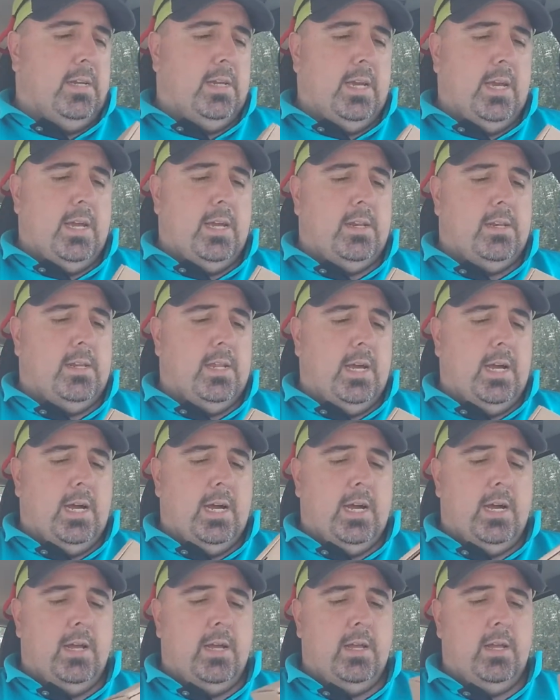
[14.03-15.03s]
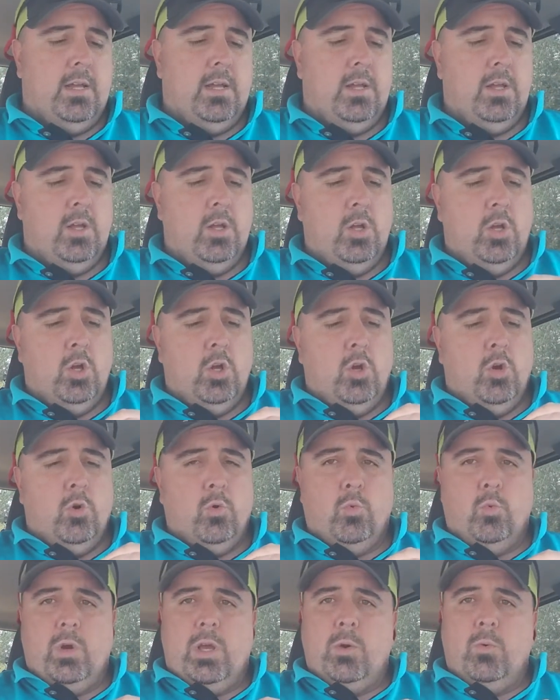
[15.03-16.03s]
and
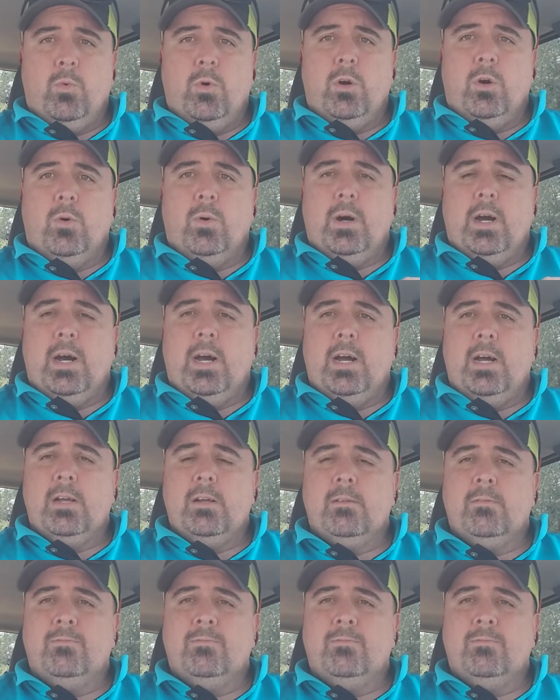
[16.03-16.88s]
we will